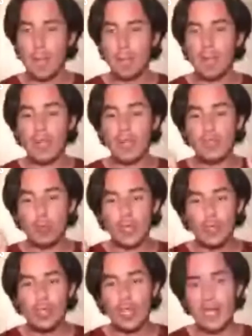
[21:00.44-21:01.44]
because we
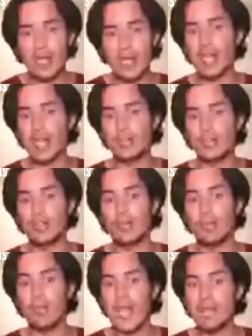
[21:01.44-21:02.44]
usually try
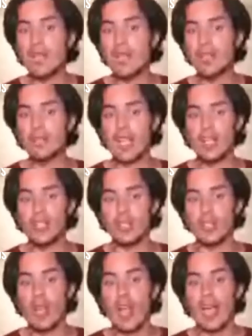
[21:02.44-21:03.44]
to blame
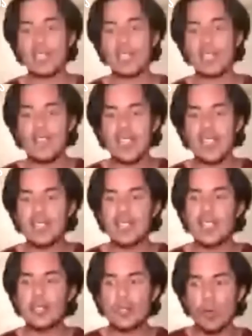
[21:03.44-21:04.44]
education as if it
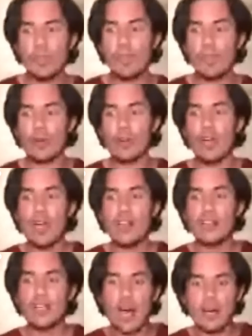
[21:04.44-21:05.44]
is the tool for
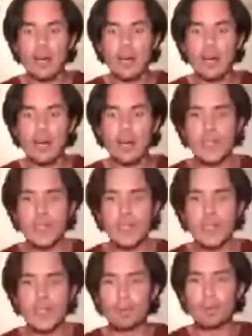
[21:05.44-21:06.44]
the governments to
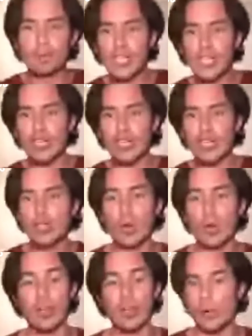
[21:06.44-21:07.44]
control population and so
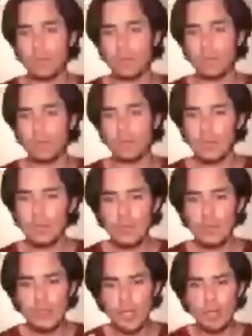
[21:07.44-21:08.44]
on. No,
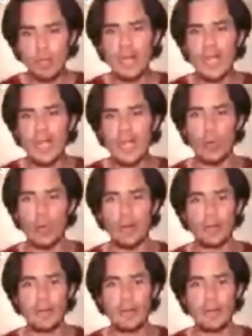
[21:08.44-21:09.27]
don't blame anyone.